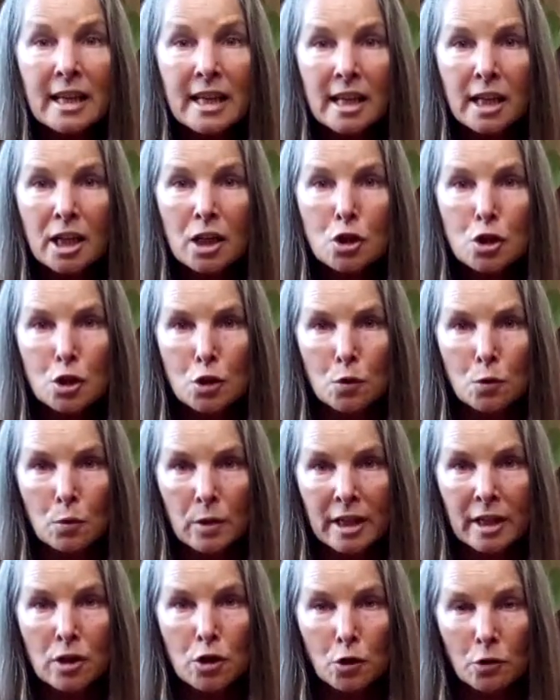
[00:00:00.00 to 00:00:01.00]
hits you
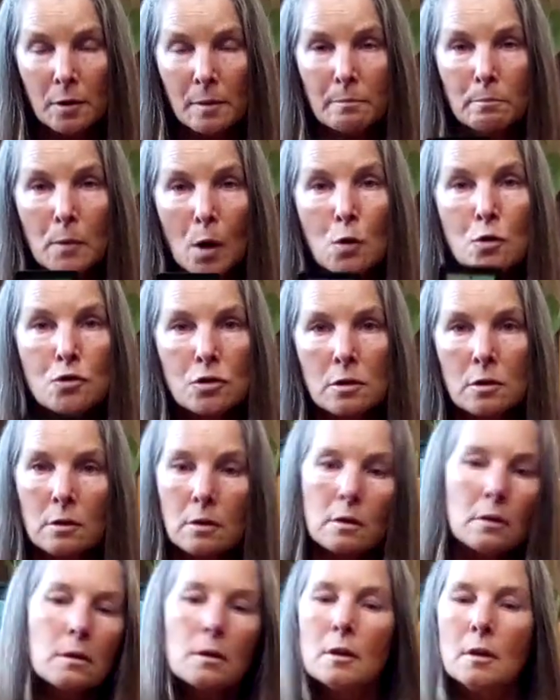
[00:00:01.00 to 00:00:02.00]
in your
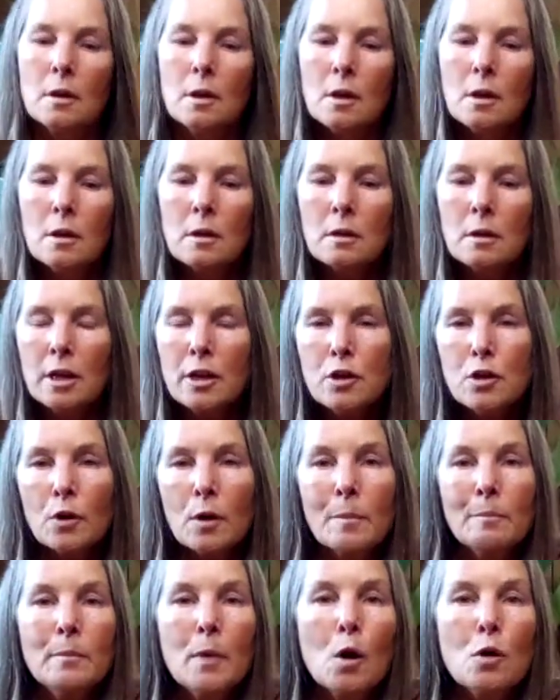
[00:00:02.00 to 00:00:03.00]
emotional, in
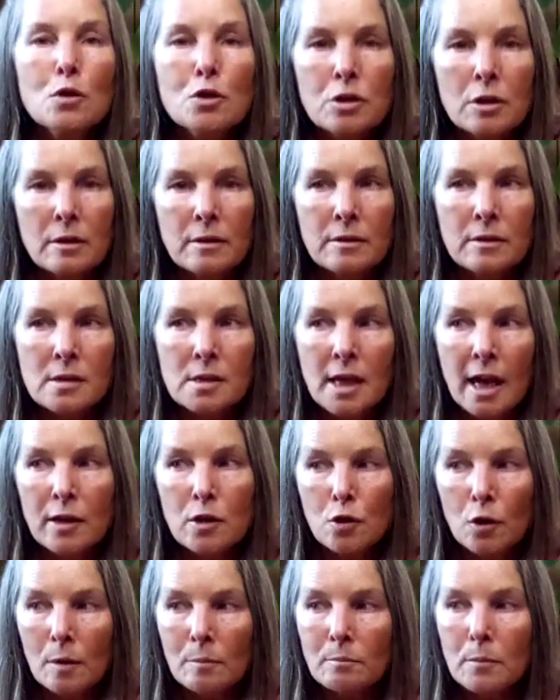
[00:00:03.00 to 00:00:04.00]
your emotions
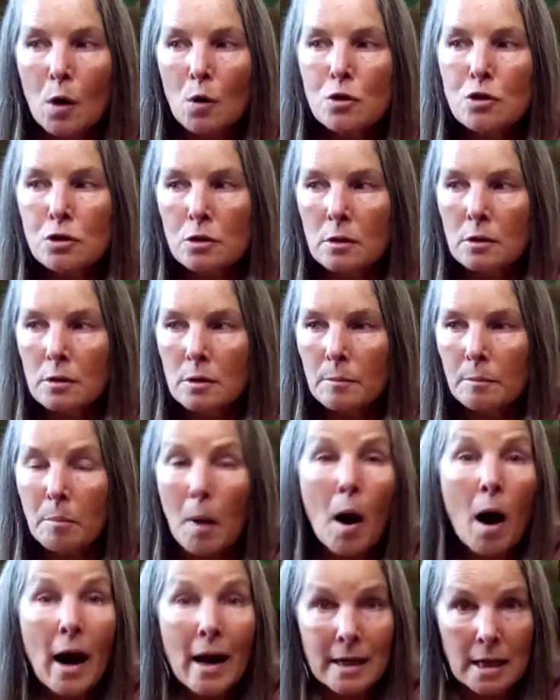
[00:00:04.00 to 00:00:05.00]
and your emotional
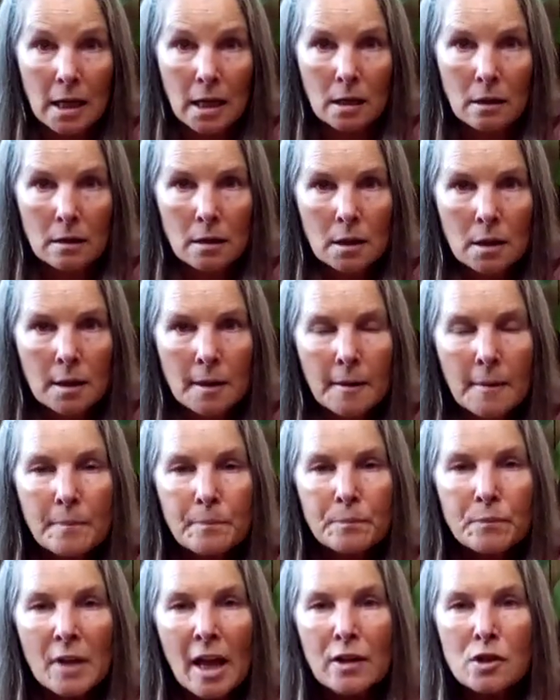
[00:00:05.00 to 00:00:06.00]
body.
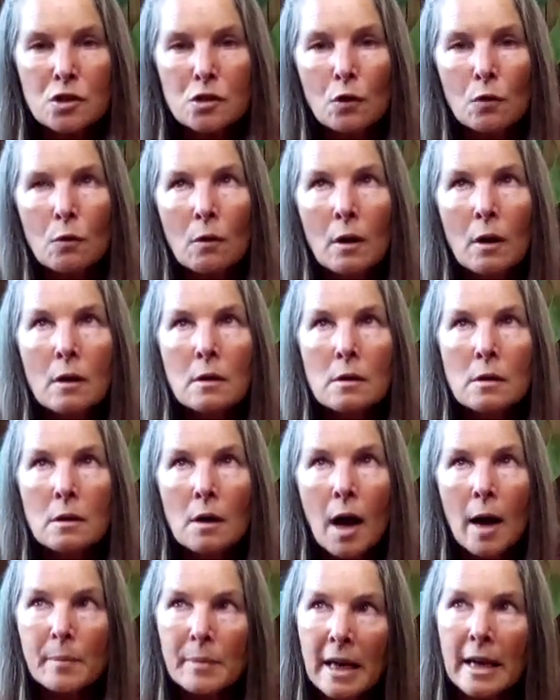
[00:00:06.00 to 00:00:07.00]
And so
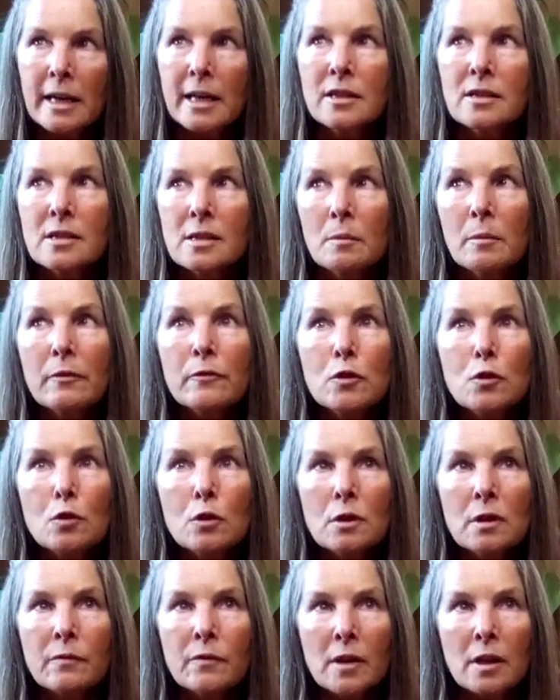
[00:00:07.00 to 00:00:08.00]
I'm getting some of you
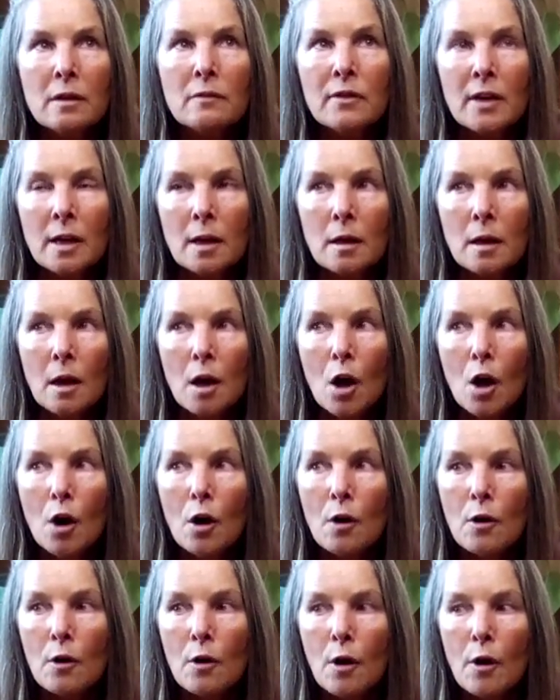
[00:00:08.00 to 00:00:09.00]
could have even
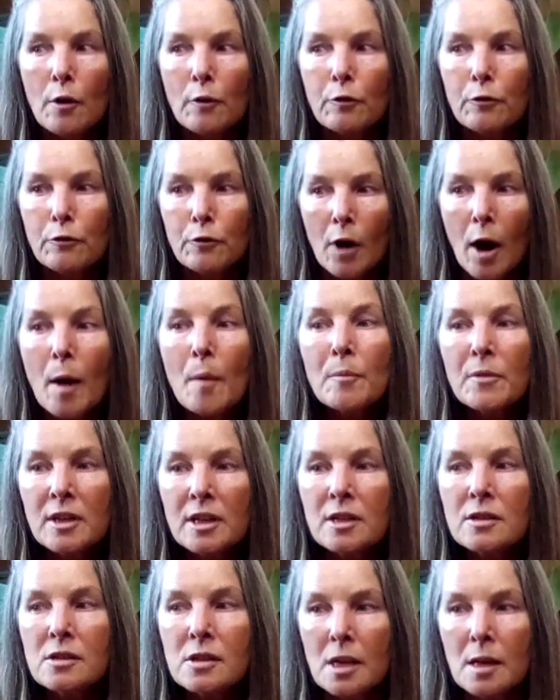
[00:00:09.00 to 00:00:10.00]
from
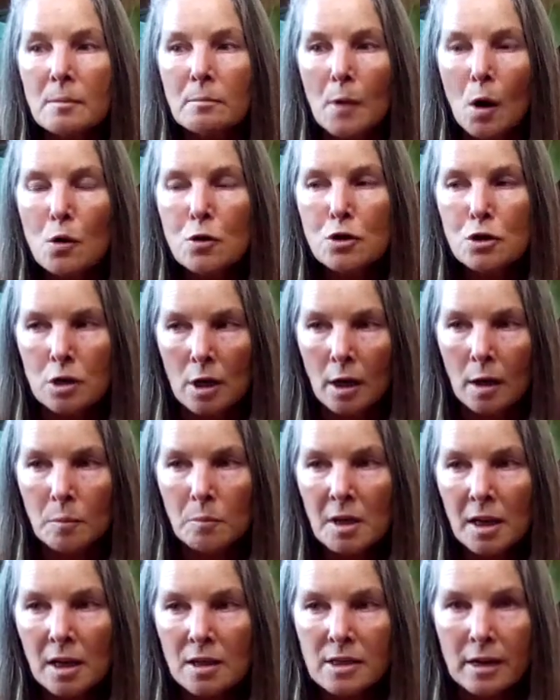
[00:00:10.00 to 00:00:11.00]
this emotion,
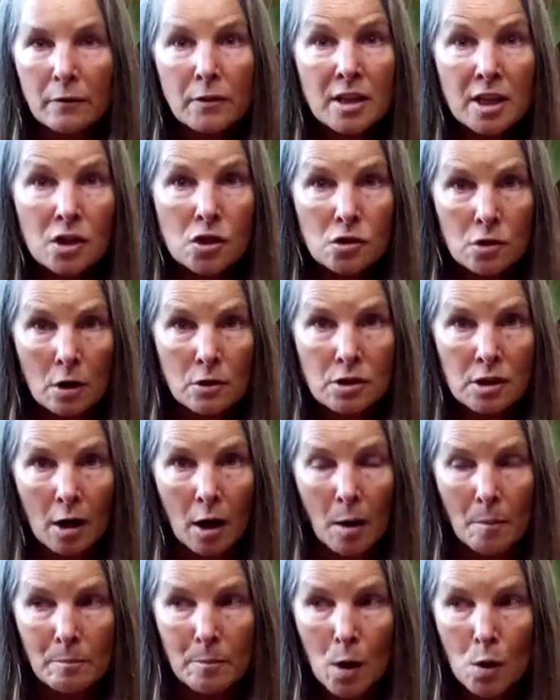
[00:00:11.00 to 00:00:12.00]
because everything starts in
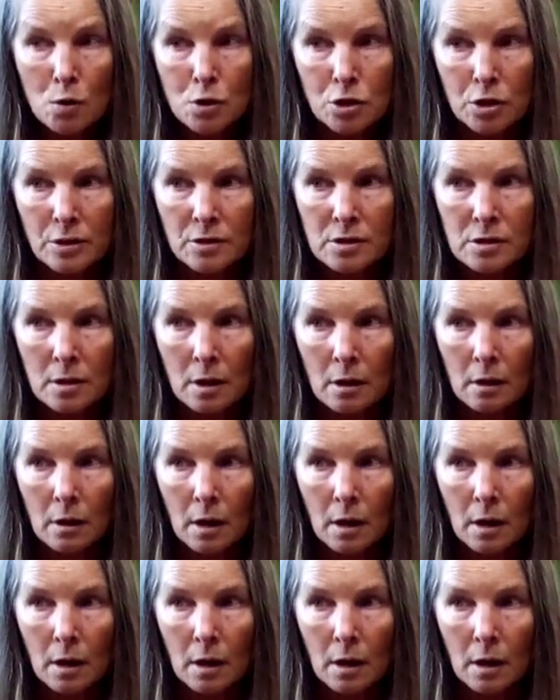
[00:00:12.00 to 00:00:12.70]
our emotions.